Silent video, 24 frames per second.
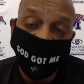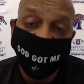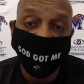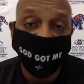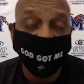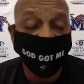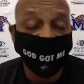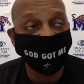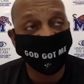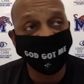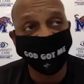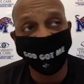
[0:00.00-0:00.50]

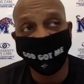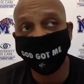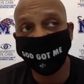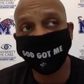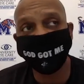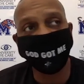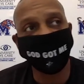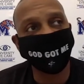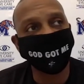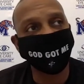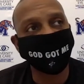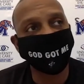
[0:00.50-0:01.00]
I think it's
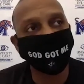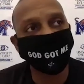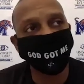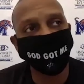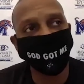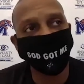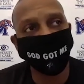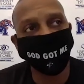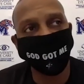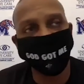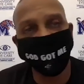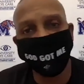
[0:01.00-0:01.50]
just, you
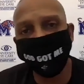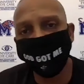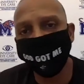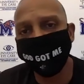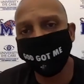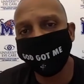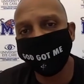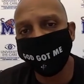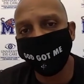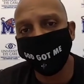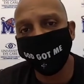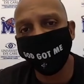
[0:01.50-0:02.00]
know, the
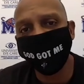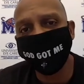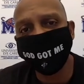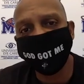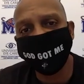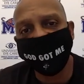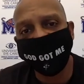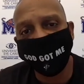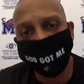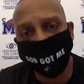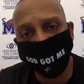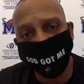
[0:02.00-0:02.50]
youth, they're risk
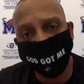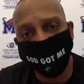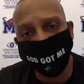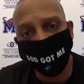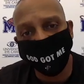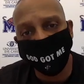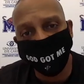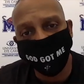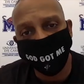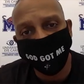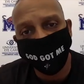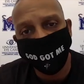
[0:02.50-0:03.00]
takers
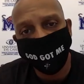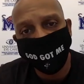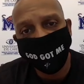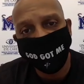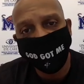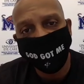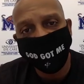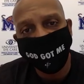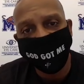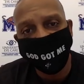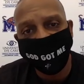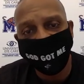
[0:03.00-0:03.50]

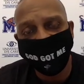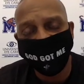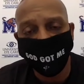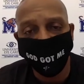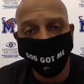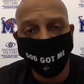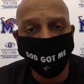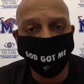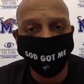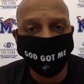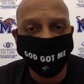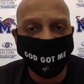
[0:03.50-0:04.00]
at the
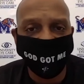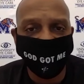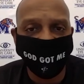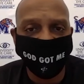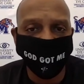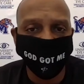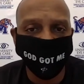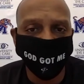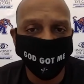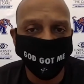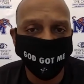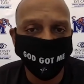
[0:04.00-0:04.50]
wrong
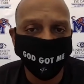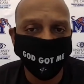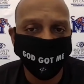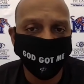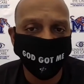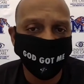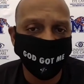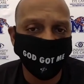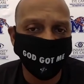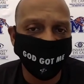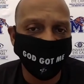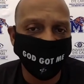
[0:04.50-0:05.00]
time.
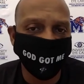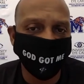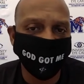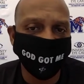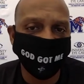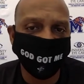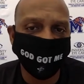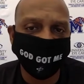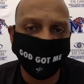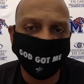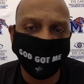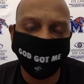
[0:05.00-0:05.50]
Sometimes you
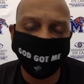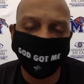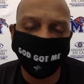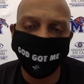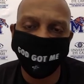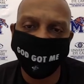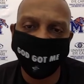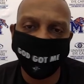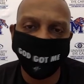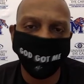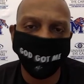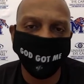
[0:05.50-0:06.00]
just can't you
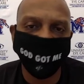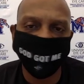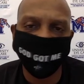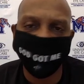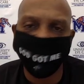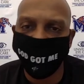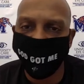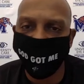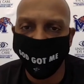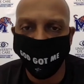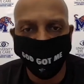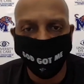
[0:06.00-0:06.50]
can't make the
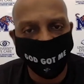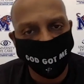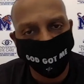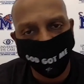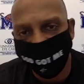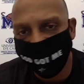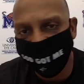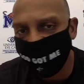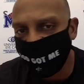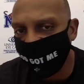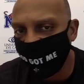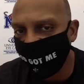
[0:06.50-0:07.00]
home run
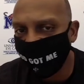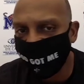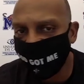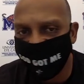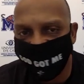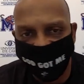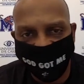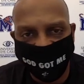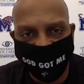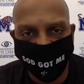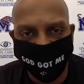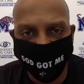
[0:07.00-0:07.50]
play every
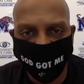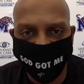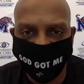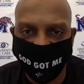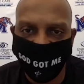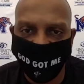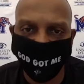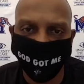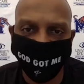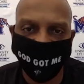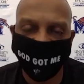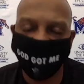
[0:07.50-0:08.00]
time. You just got
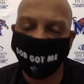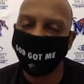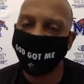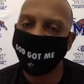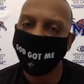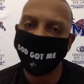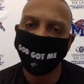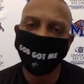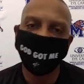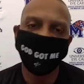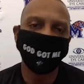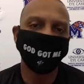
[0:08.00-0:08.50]
to make
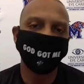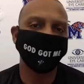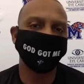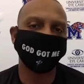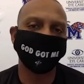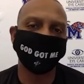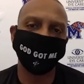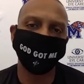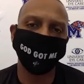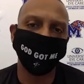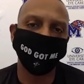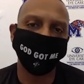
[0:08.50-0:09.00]
the
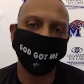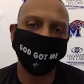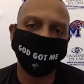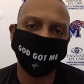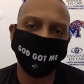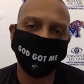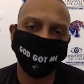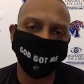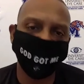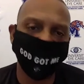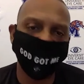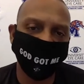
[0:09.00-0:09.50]
simple play
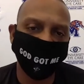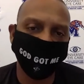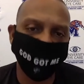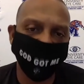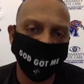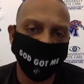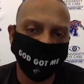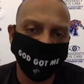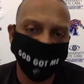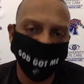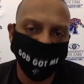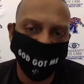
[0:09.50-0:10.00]
that's right in
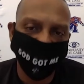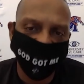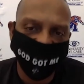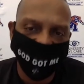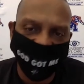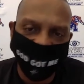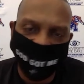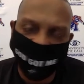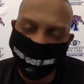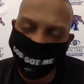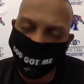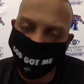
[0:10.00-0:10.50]
front of you. And
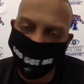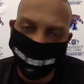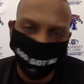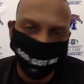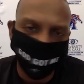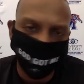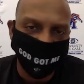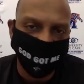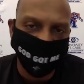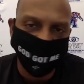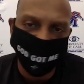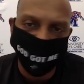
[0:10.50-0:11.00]
guys are just
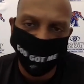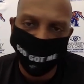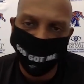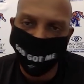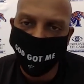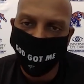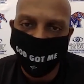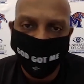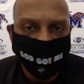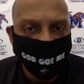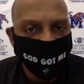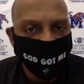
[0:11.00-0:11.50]
trying to do